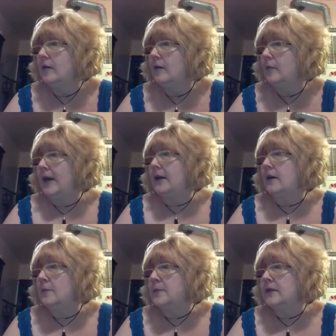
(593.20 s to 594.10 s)

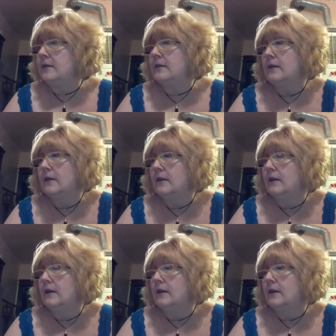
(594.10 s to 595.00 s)
Backups
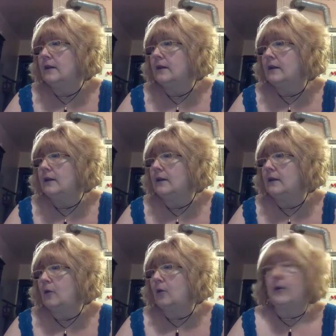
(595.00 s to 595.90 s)

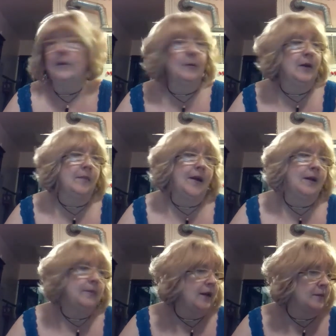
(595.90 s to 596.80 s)
or repeat. I buy
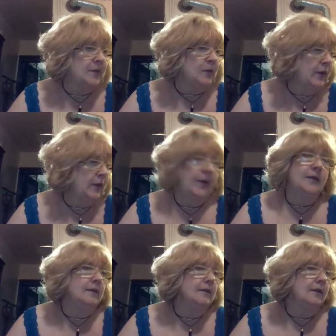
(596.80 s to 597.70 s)
backups of
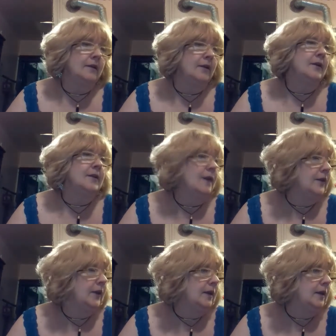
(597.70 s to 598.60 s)
repeats. There is
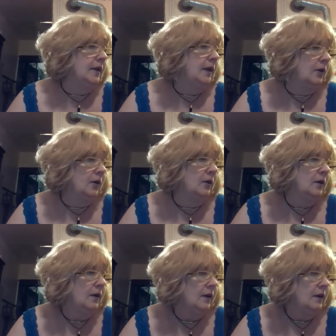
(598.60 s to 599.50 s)
nothing in here
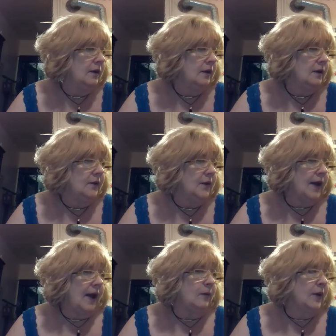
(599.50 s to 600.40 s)

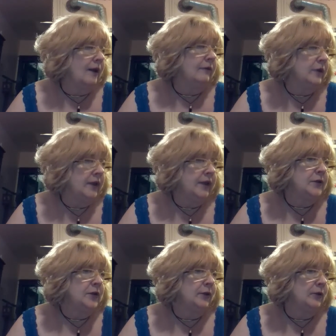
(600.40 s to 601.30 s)
that I would ever need
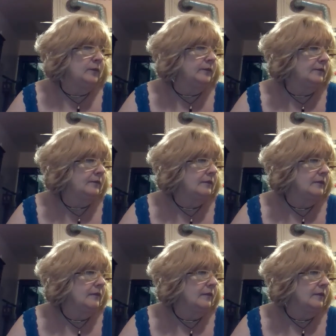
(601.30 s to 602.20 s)
to
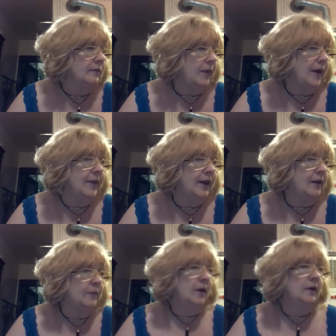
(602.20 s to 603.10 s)
buy
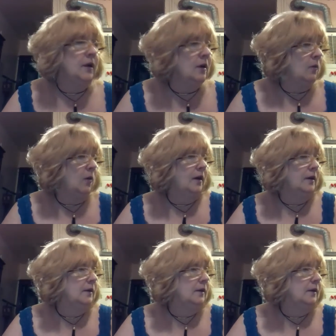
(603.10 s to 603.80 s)
backup. You know what?